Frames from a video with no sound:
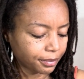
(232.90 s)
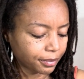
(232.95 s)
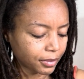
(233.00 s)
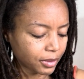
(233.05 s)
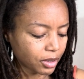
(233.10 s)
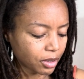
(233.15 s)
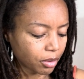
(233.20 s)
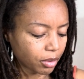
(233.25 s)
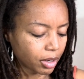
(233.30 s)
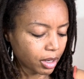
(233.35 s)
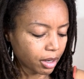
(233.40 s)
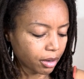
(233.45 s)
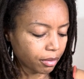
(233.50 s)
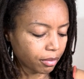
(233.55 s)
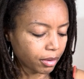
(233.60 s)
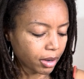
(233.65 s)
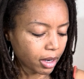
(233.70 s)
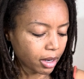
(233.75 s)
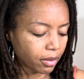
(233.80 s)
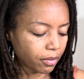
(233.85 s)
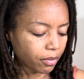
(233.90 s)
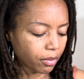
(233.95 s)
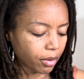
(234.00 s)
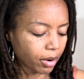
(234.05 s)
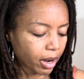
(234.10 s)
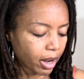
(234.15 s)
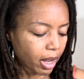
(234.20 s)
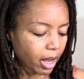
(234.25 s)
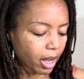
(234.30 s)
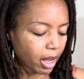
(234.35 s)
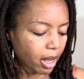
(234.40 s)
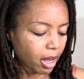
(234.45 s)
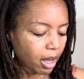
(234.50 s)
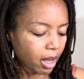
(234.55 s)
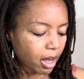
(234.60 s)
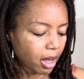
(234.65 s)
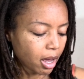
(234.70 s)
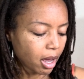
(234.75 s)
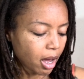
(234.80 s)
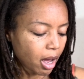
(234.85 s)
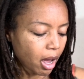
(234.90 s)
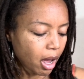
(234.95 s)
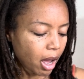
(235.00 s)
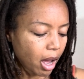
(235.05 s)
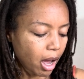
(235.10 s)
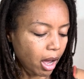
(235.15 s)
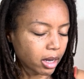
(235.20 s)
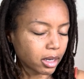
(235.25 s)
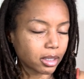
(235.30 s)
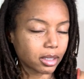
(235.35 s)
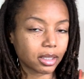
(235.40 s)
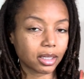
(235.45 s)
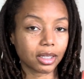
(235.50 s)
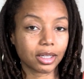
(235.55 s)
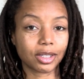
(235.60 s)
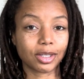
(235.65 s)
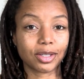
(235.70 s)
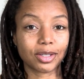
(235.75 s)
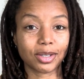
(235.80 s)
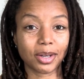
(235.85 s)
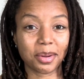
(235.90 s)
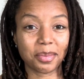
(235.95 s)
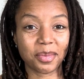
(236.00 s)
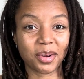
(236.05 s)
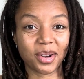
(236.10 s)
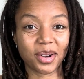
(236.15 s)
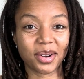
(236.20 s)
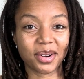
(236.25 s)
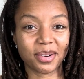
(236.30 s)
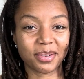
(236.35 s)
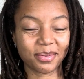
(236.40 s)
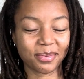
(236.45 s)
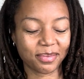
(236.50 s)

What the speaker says: so get ready for a hot summer.